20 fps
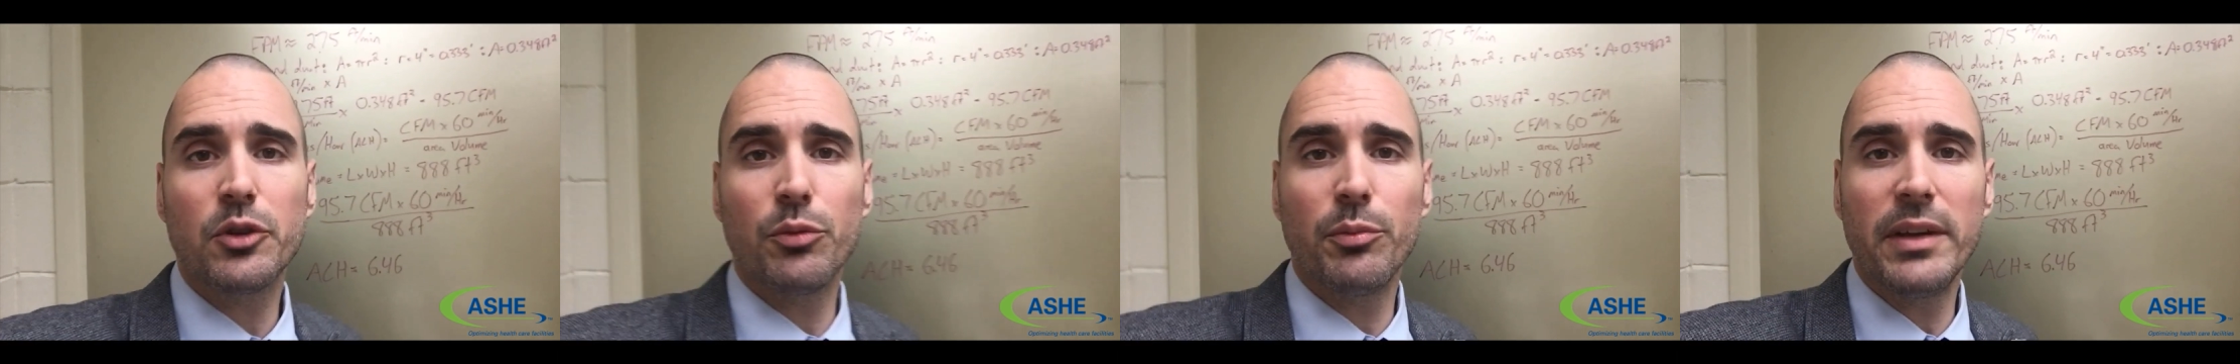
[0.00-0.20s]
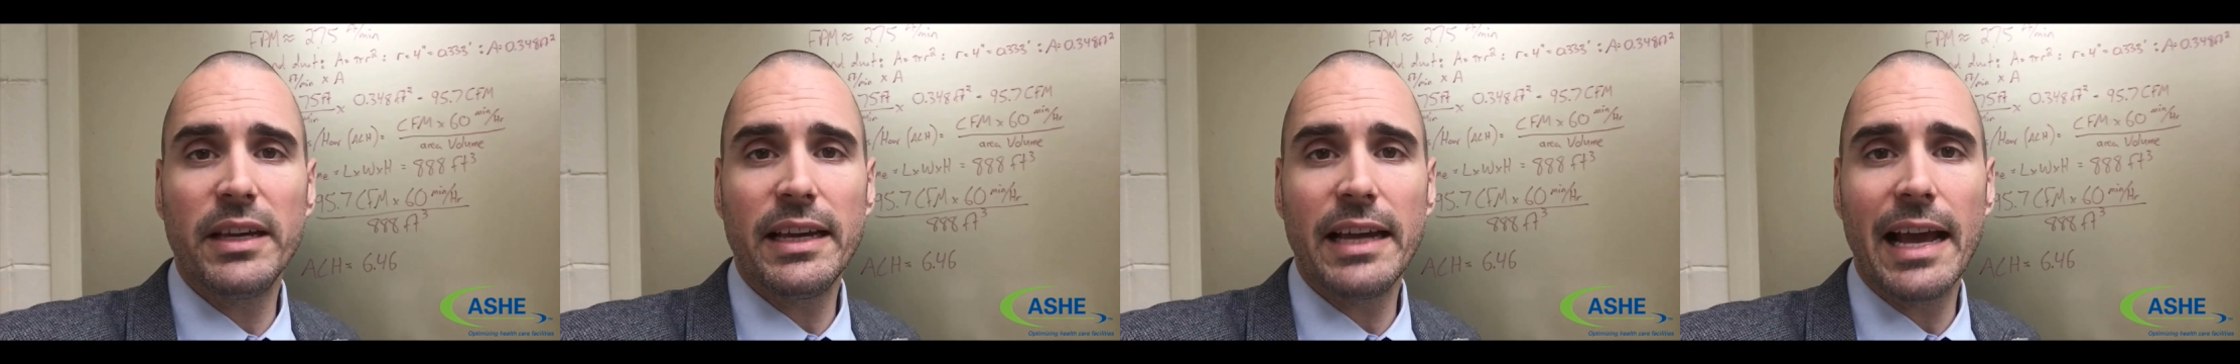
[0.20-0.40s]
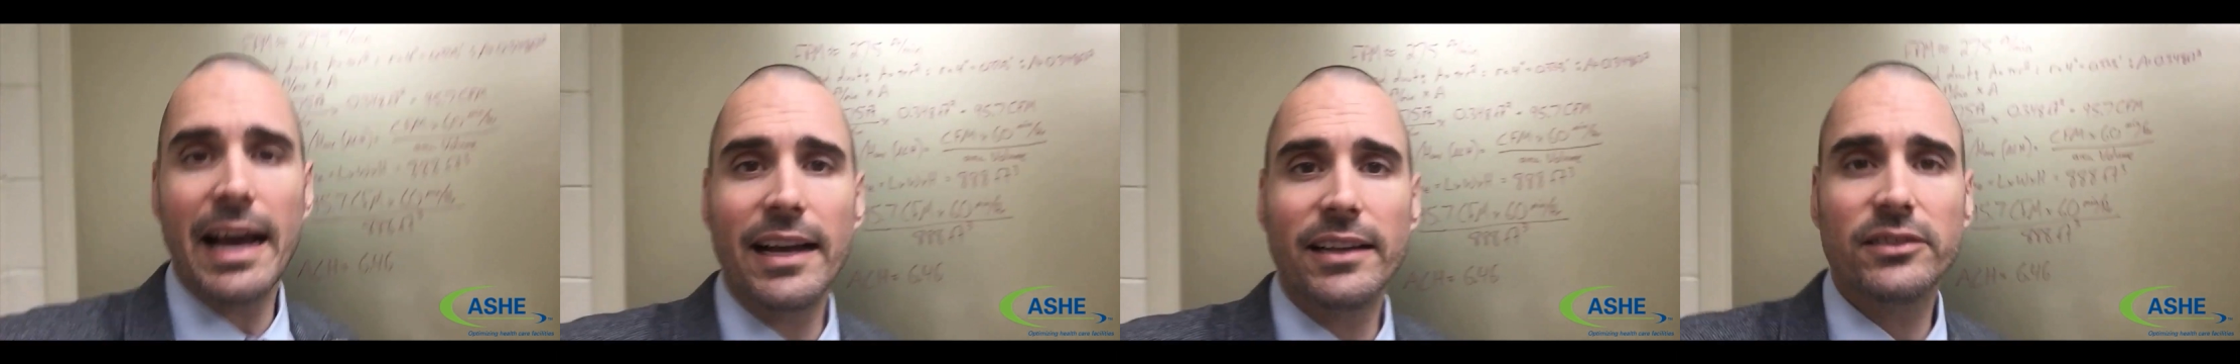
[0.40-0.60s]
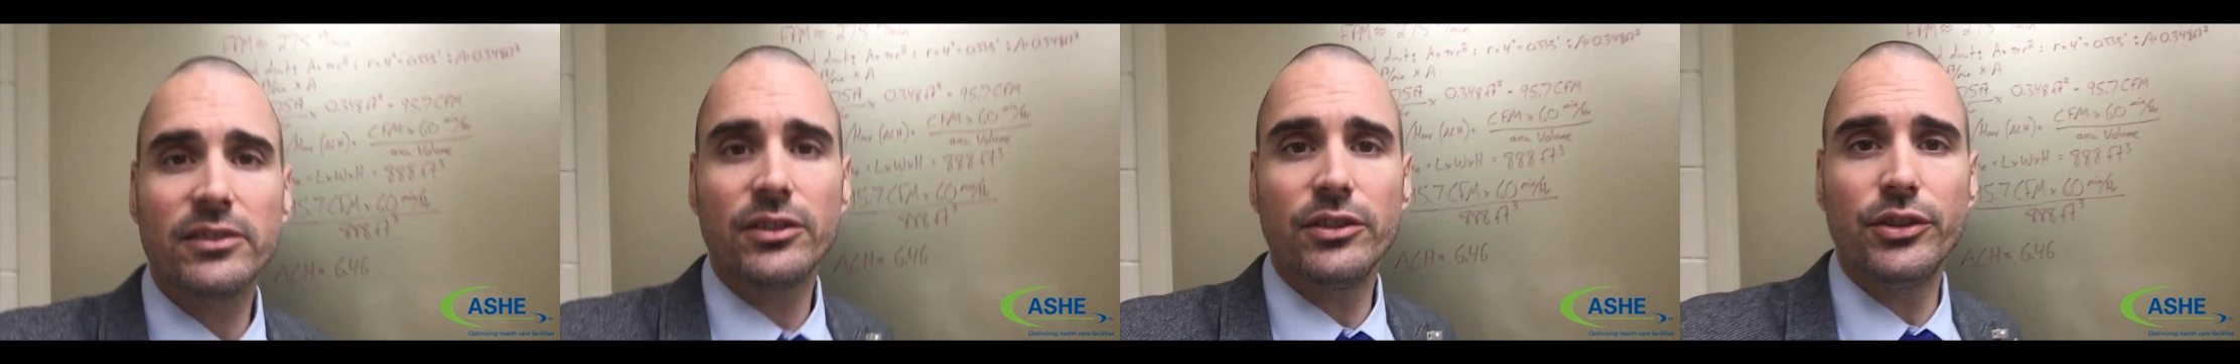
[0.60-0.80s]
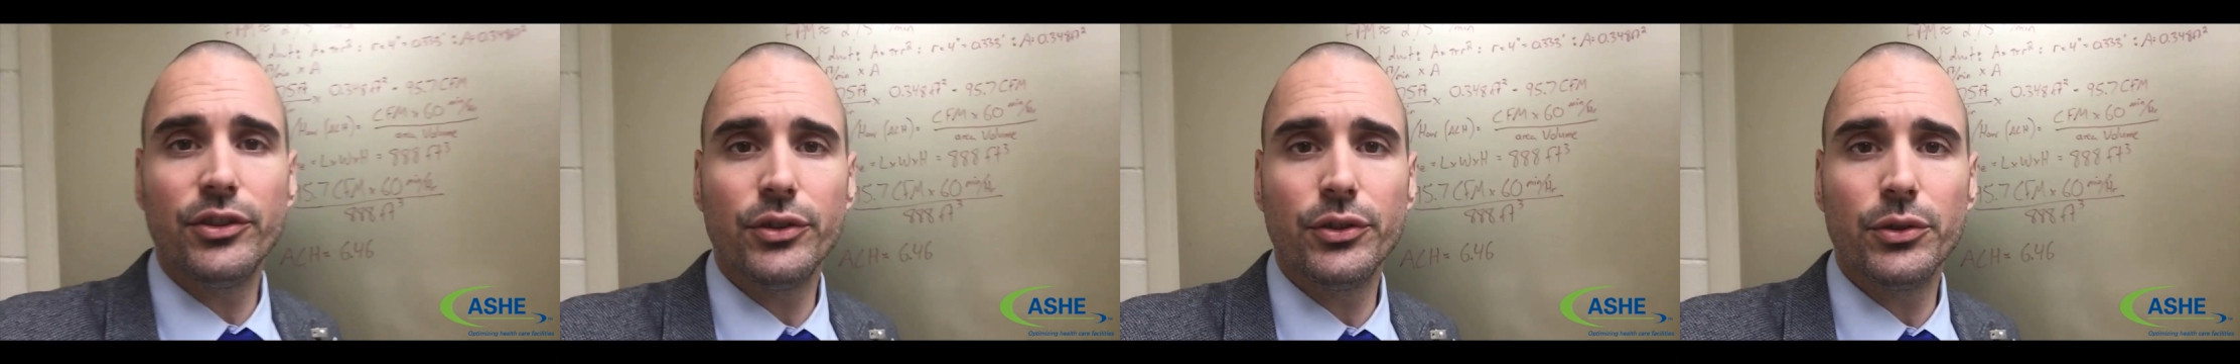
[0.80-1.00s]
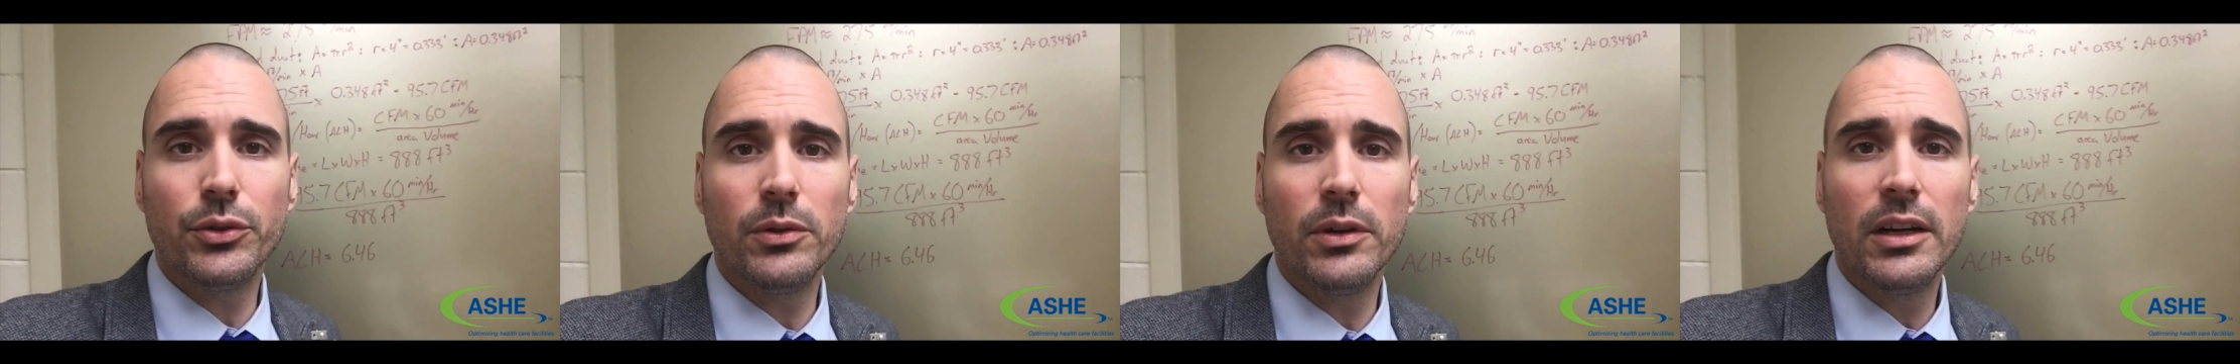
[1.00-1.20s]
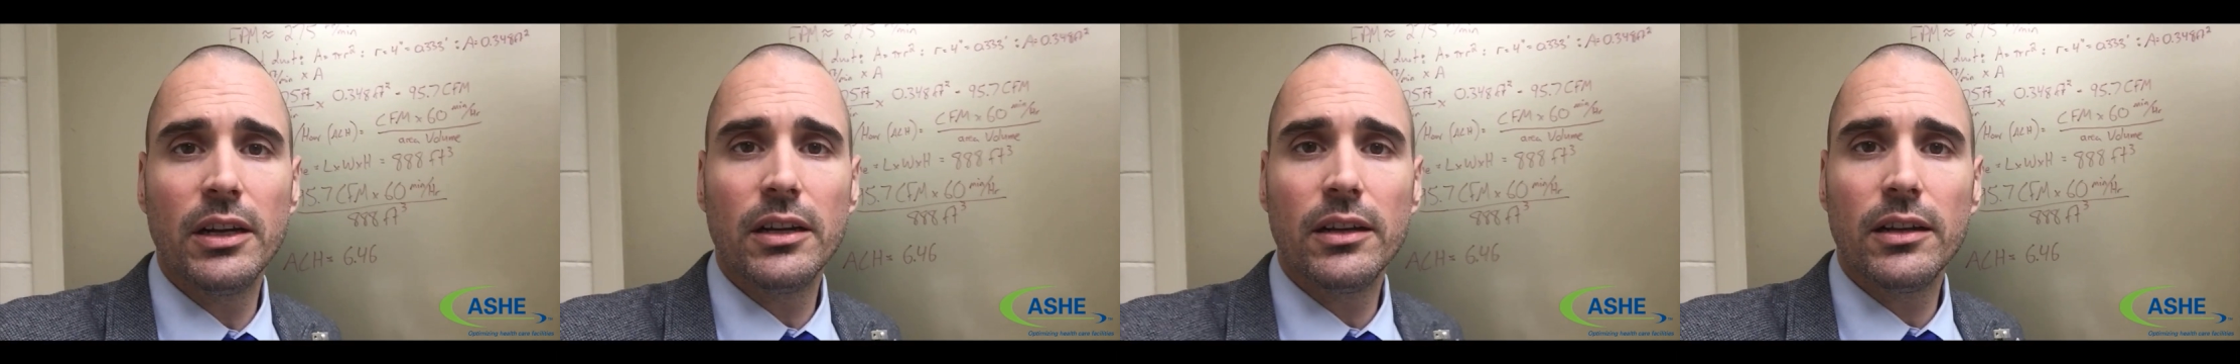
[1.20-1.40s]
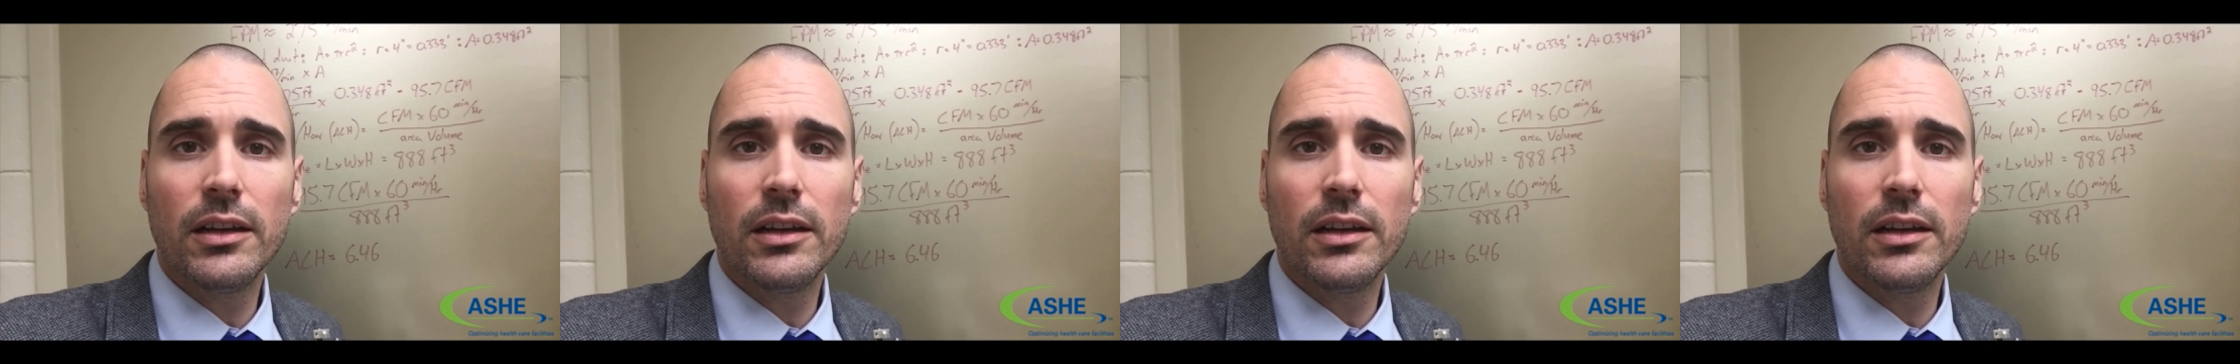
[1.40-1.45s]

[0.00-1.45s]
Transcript: are being asked to do